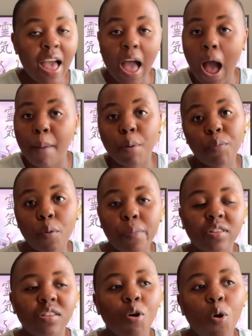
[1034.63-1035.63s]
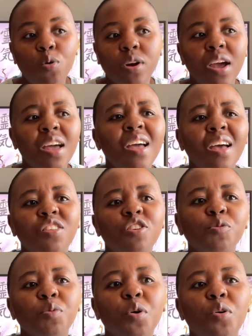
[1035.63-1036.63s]
I'm a property owner. And that
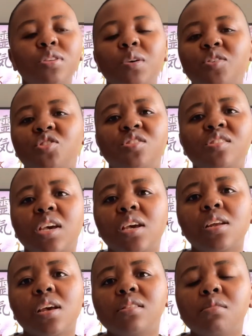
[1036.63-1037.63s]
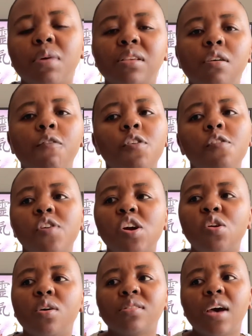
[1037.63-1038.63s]
is because I was just second guessing myself for a very
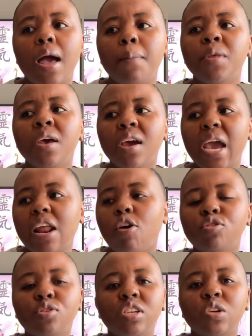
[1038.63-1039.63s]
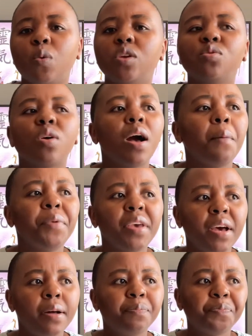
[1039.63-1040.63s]
long time, and I also didn't want to come
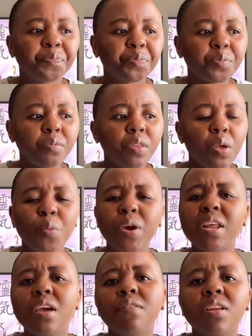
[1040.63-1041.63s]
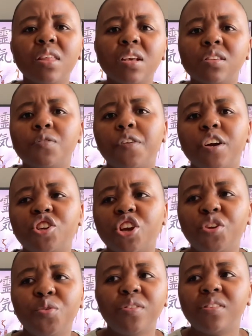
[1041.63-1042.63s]
here when everything is fresh
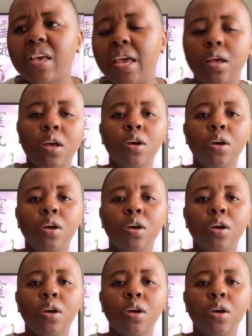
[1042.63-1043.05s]
and new and say